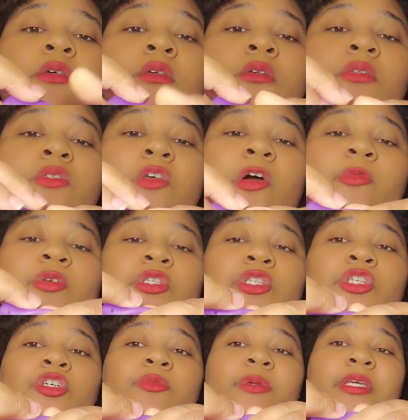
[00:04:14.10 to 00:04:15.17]
So, I'm
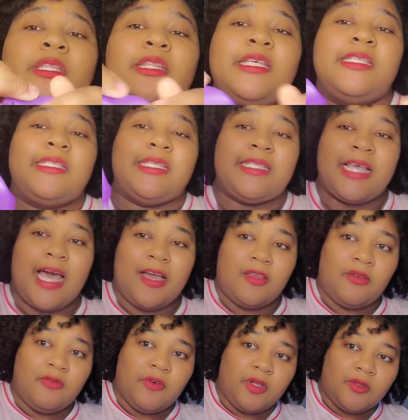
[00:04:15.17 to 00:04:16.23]
assuming this is how
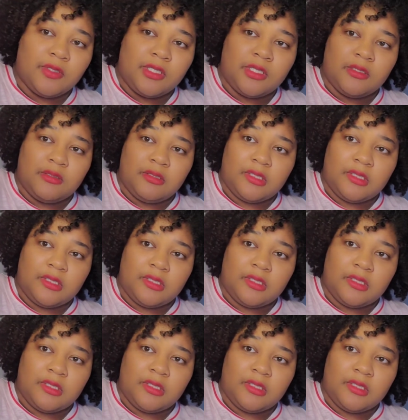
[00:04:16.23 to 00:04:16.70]
you fold it.